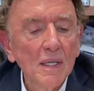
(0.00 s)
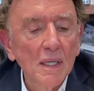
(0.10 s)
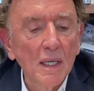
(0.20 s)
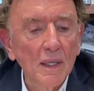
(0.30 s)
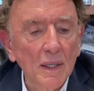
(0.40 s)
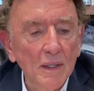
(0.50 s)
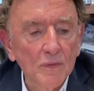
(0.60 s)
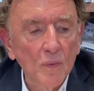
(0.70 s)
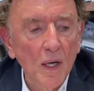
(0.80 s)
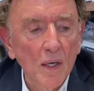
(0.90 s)
uh, as
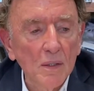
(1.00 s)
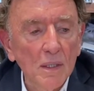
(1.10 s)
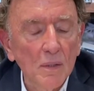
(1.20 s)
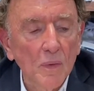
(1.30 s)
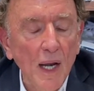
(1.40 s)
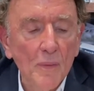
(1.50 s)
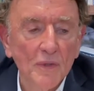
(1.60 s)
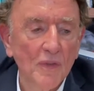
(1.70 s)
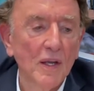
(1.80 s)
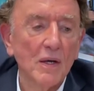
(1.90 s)
well. When I
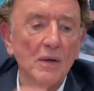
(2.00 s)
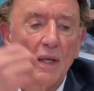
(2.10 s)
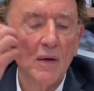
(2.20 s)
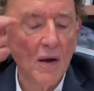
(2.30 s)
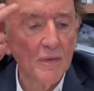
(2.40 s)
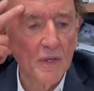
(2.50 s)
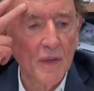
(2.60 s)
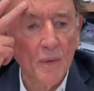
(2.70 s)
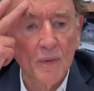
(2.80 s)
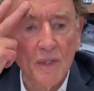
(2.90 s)
was there at Harvard,
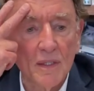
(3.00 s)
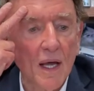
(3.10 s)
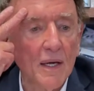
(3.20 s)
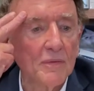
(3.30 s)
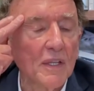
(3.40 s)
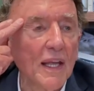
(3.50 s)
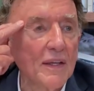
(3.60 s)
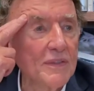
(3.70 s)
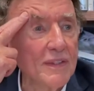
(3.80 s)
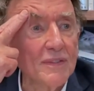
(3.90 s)
there was a lot of
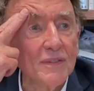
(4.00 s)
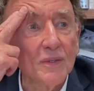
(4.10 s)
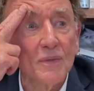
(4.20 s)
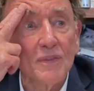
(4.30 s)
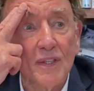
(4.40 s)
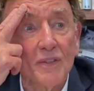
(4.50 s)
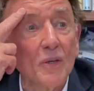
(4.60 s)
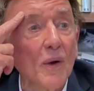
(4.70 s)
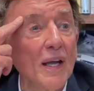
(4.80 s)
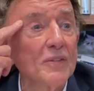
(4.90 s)
legacy students,
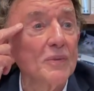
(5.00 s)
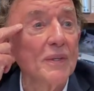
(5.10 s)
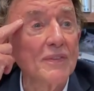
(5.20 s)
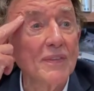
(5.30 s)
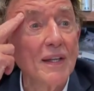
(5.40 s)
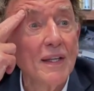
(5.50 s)
undergraduates,